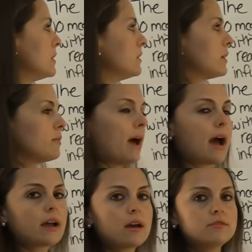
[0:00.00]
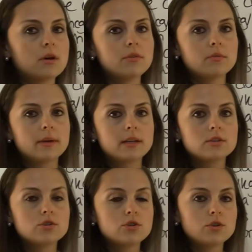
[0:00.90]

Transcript: milliliter bag of dopamine